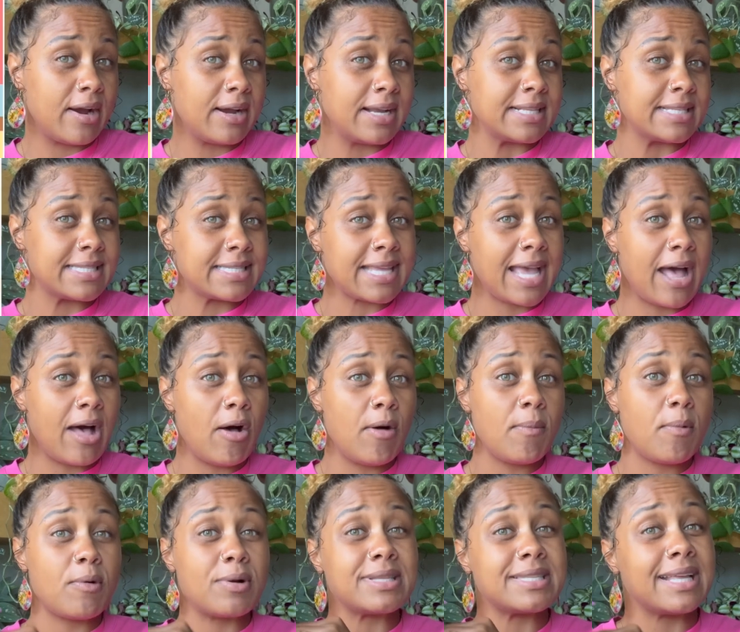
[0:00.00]
and
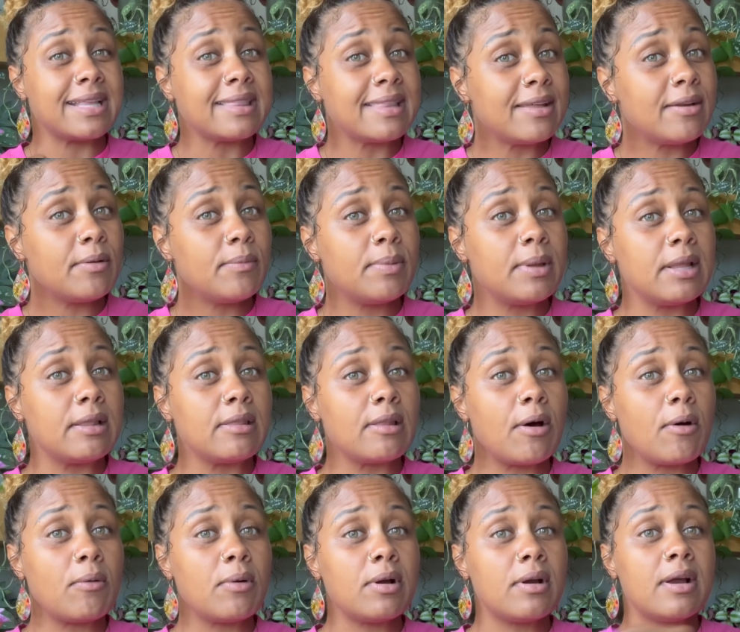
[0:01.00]
scalp, or it's a little bit
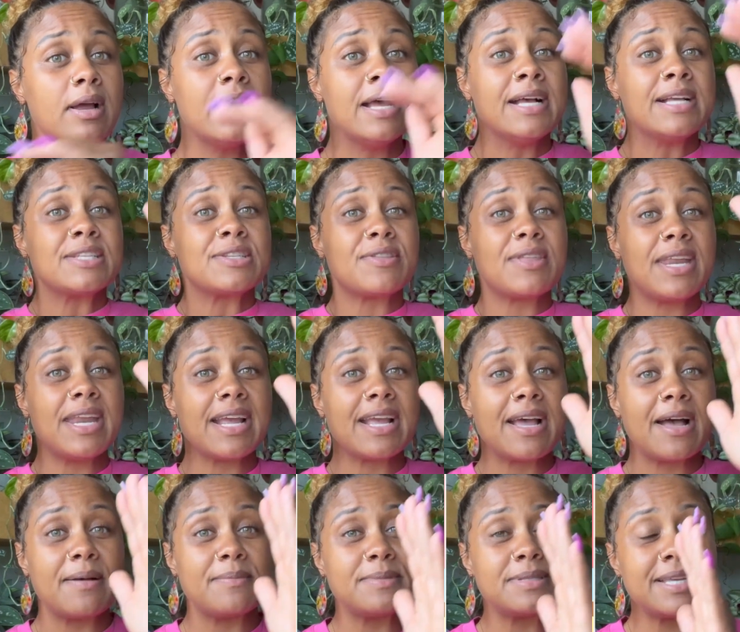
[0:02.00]
lower. So then it
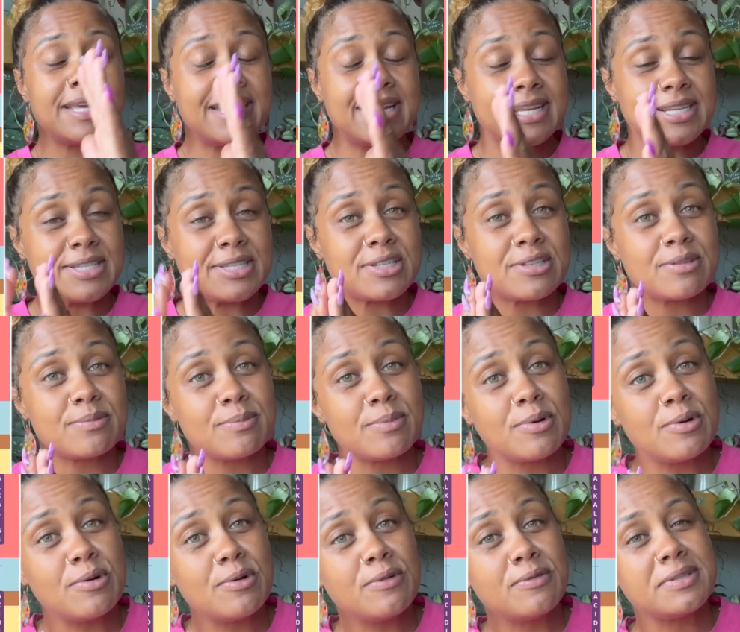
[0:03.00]
comes in and
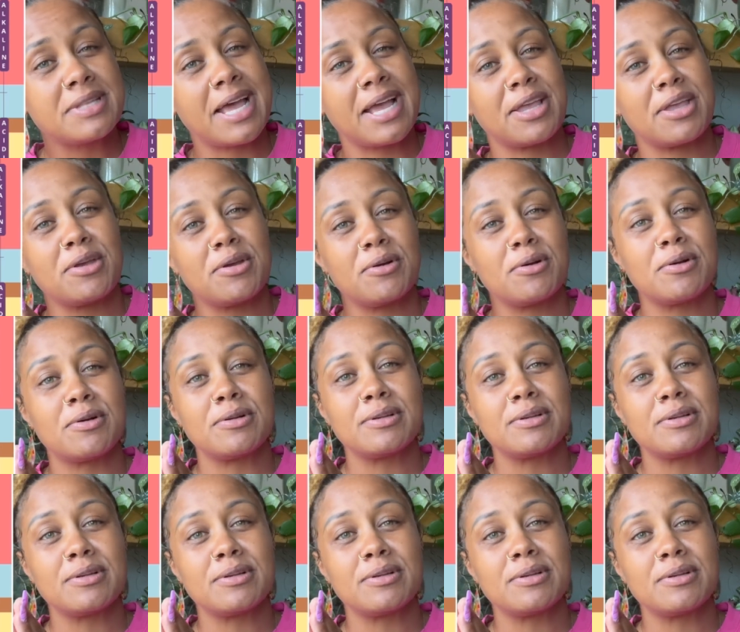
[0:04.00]
smooths that cuticle